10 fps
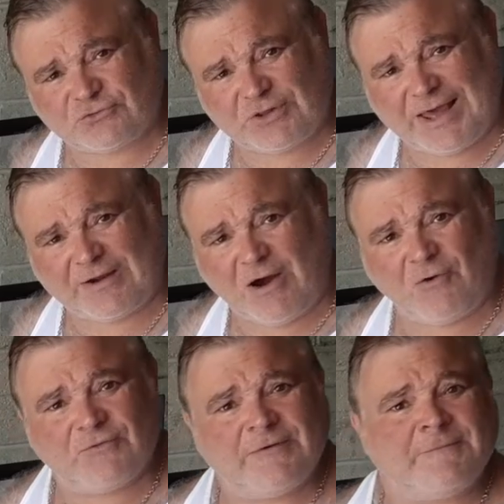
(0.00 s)
slide
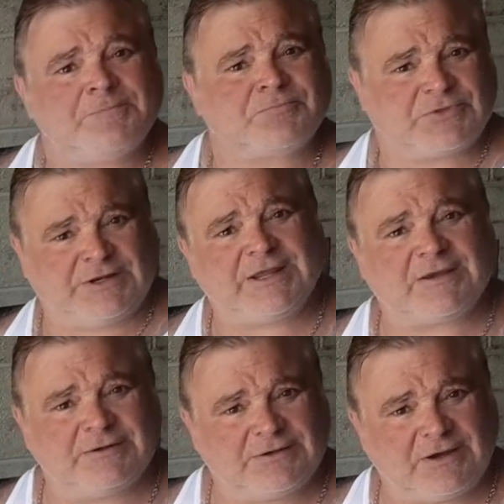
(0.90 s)
off. Then he
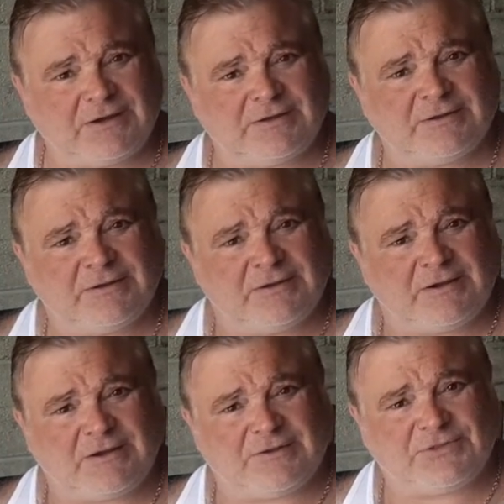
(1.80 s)
can,
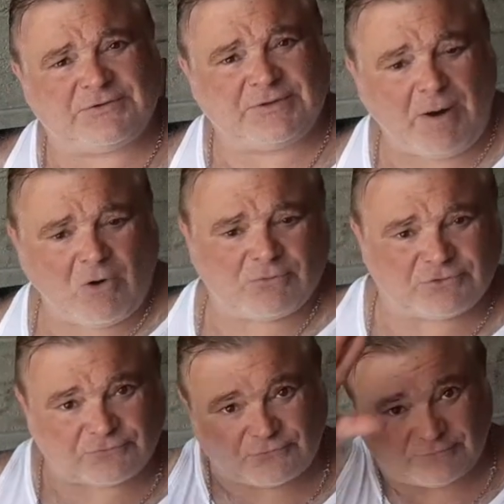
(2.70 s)
then the bar will
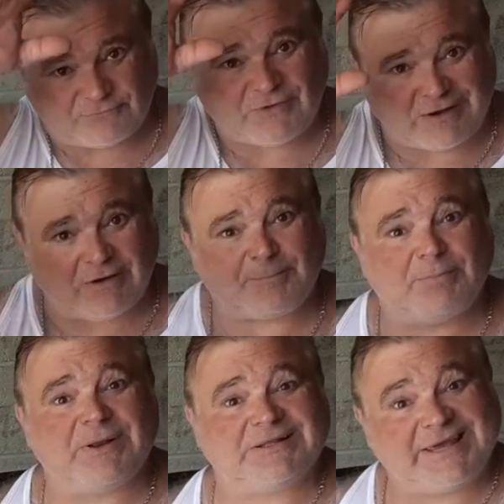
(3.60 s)
just fly
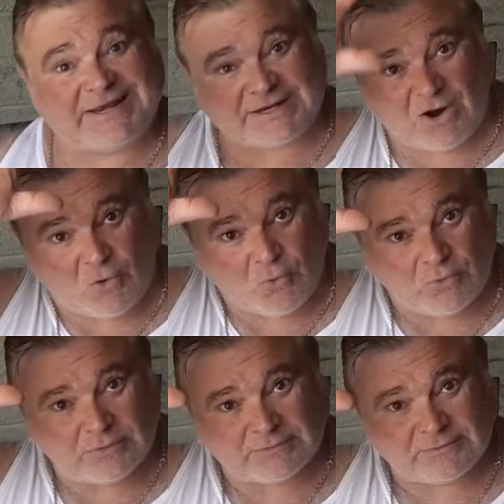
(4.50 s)
up, but let it go.
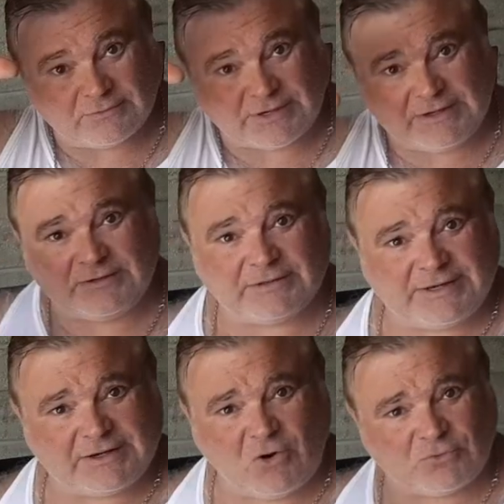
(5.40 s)
Okay, let
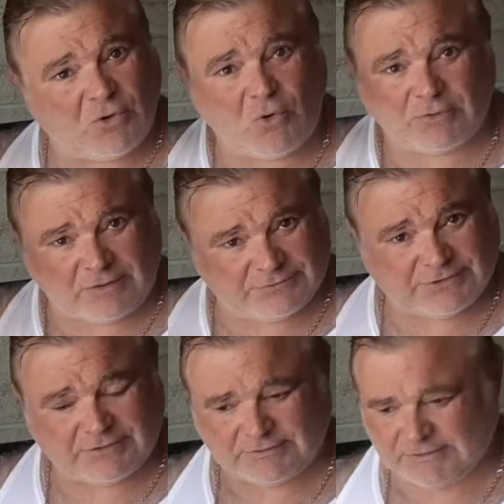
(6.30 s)
it go. Don't hold on
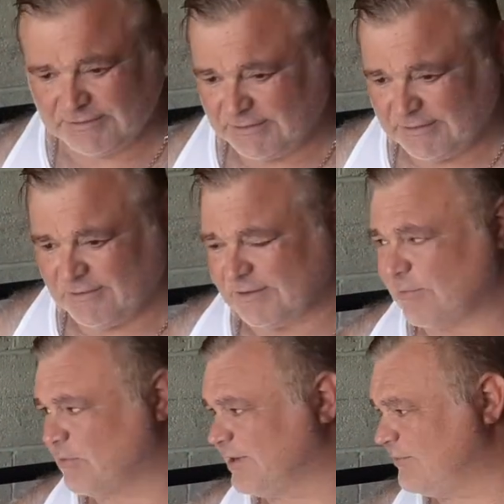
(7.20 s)
to it. Okay,
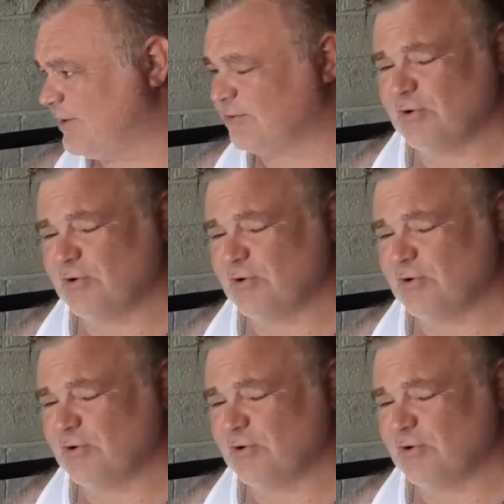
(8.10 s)
we're gonna get ready to do